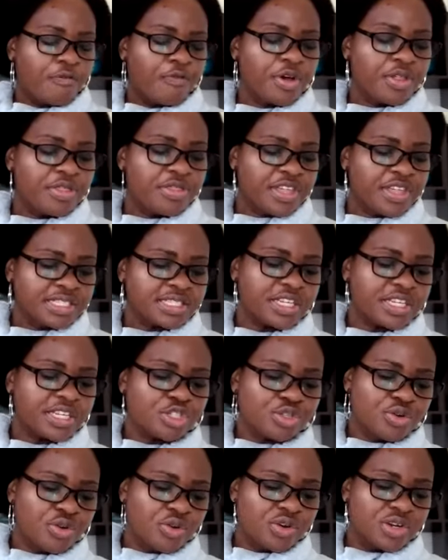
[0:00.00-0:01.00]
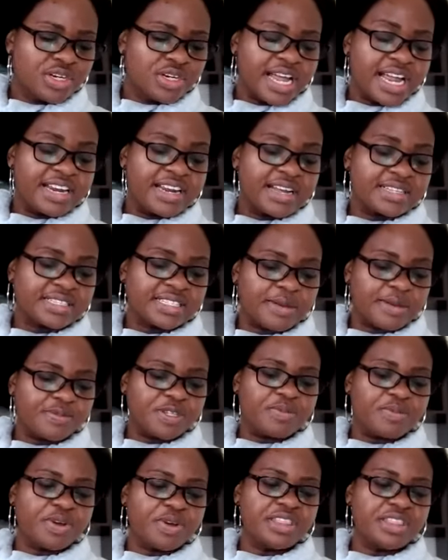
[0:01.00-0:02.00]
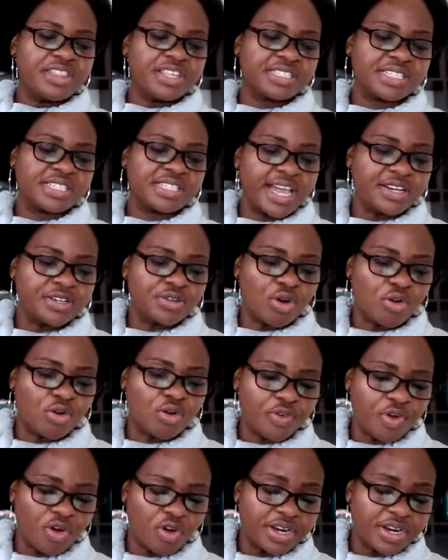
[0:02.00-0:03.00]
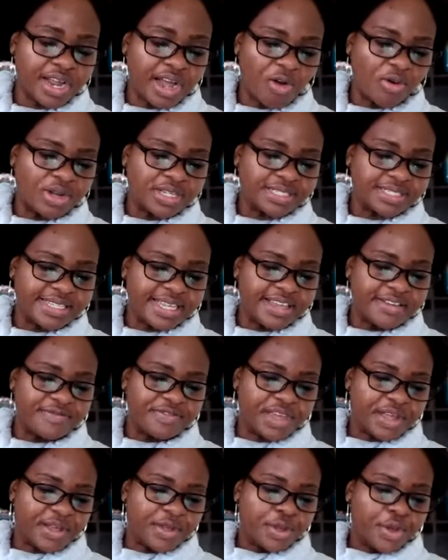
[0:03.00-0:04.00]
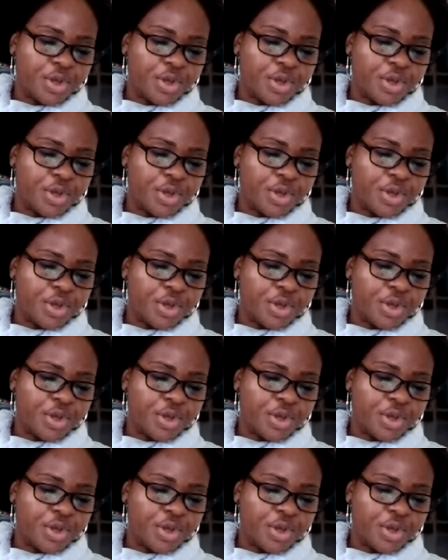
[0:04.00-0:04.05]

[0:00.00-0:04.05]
For this is good and acceptable in the sight of God, our Savior,